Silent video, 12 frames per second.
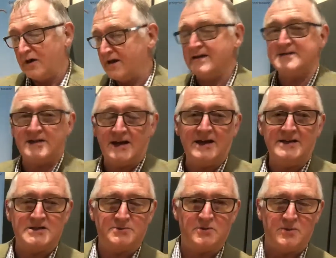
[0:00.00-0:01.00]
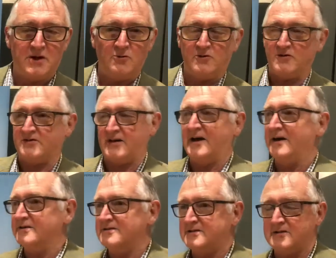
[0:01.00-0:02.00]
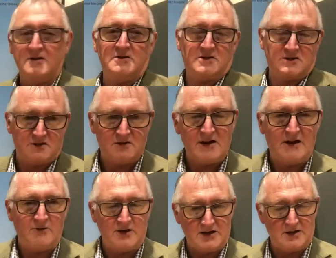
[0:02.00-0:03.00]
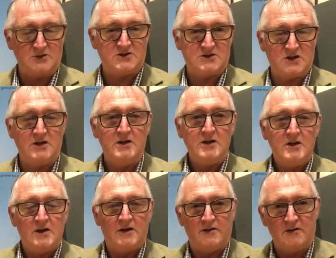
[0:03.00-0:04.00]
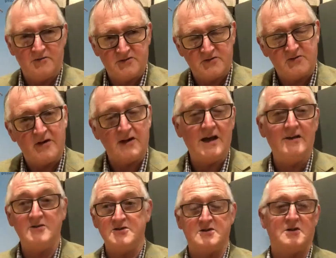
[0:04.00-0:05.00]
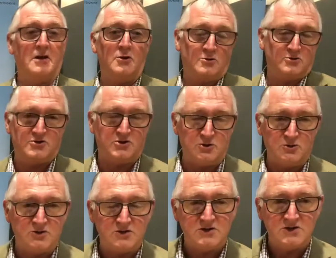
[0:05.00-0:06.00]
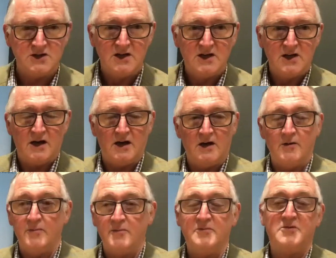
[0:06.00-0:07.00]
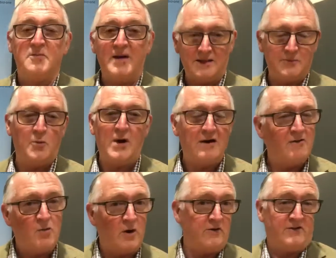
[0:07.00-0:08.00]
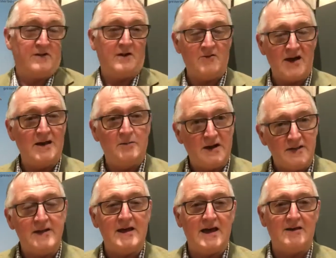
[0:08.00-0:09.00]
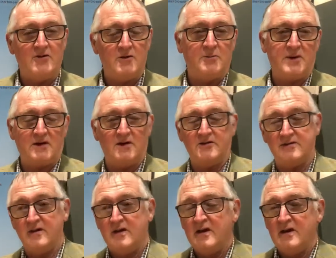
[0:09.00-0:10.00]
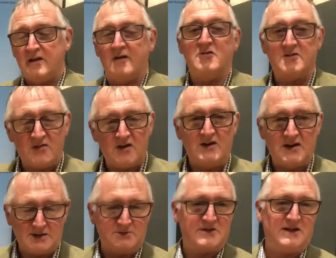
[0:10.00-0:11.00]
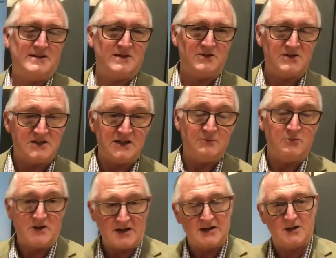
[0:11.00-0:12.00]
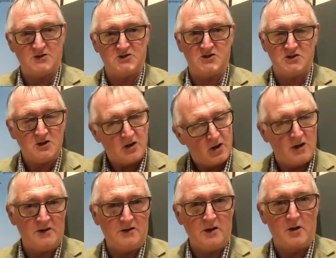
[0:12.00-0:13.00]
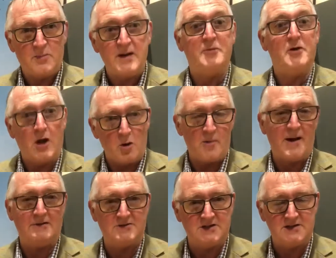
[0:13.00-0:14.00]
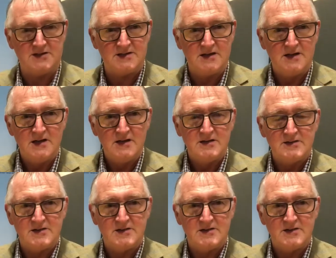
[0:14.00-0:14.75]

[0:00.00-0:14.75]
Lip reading: We're here today to promote the science that's around in Gloucester and the surrounding areas to the local students, to make them aware of what is available in the area, because there is a very deep scientific seat within Gloucestershire, and a lot of people know about it.